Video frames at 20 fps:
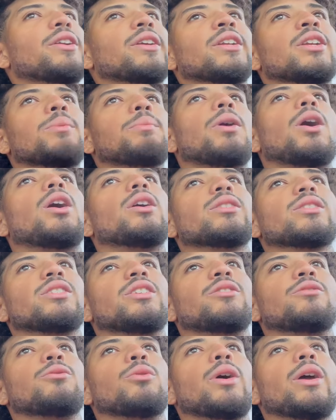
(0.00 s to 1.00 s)
a
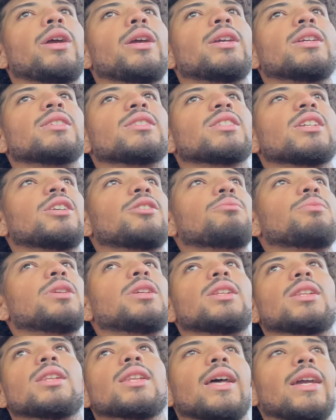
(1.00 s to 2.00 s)
positive way, instead of
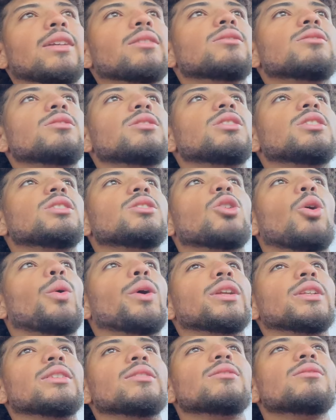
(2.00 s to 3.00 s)
being
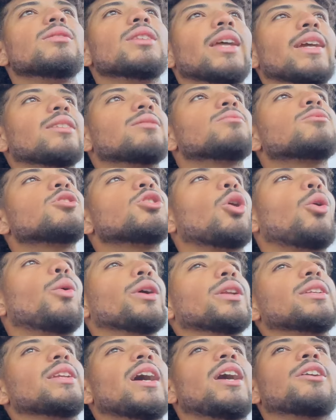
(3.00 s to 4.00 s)

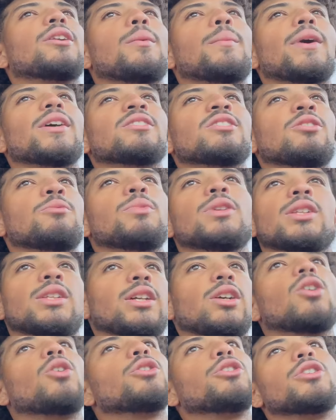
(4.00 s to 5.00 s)
going down on myself, being
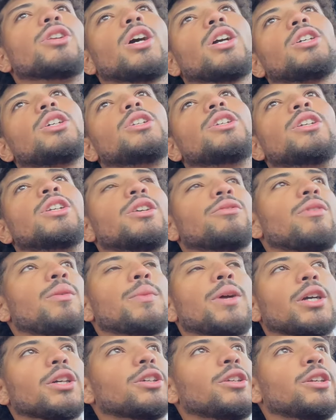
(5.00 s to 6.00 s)
like, oh, you're not good enough, I'm
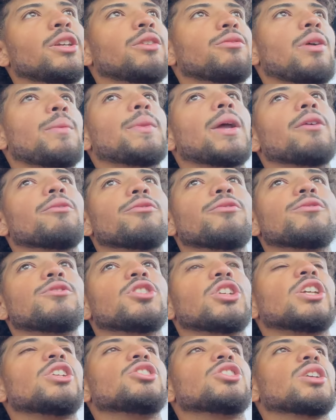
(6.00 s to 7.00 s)
not good enough, I'm not
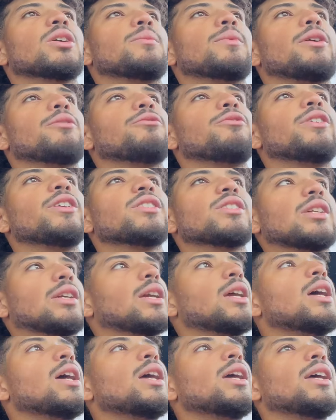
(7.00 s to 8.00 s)
changing, I'm not fixing.
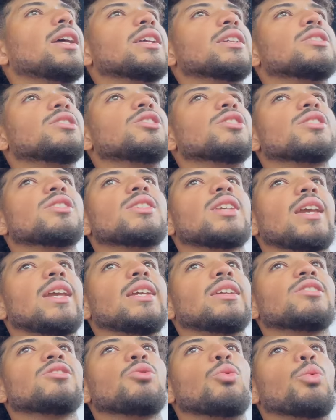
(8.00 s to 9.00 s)
It just
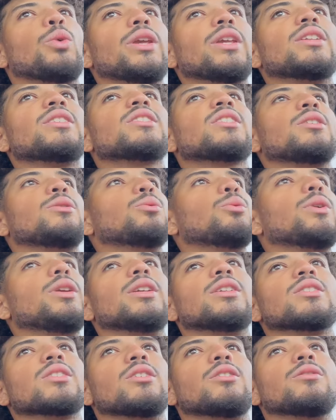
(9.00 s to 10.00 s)
takes weeks and
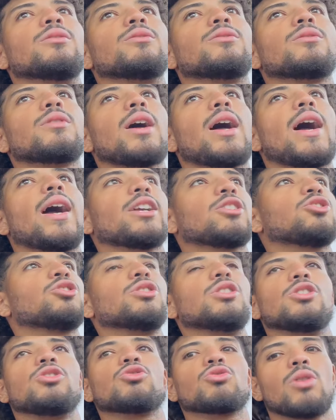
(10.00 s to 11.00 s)
weeks of
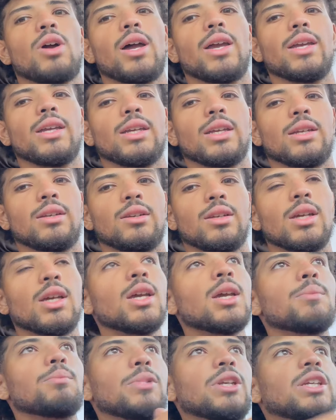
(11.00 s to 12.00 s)
actually trying and
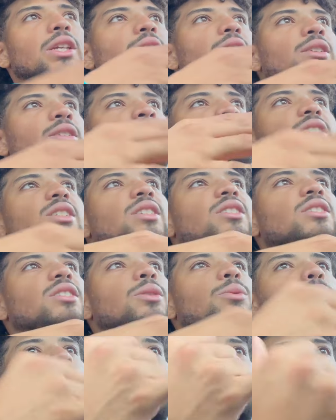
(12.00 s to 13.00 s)
being
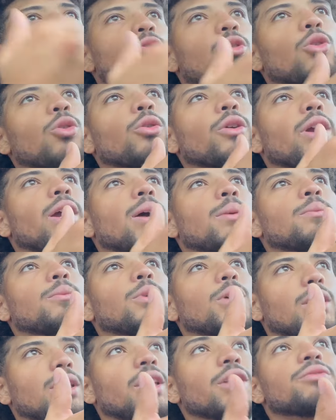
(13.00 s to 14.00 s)
consistent with a program,
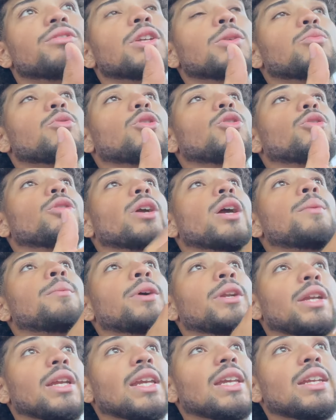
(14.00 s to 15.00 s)
a lifting program,
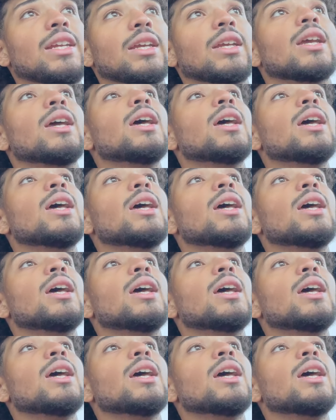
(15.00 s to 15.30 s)
and eating,